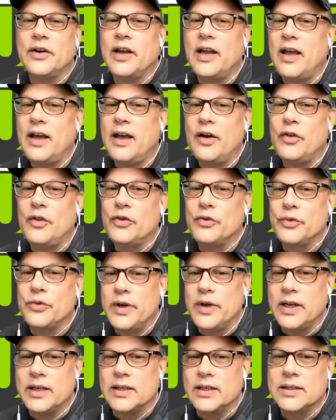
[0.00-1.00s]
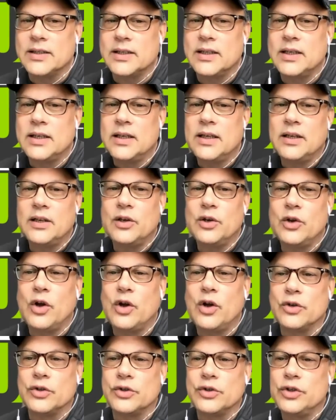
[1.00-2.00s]
a health risk
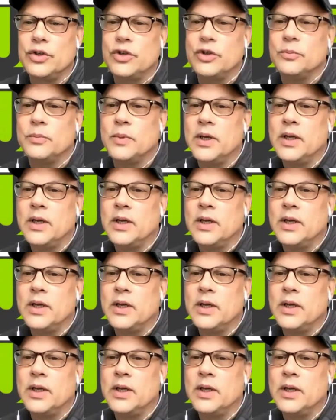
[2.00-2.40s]
long term?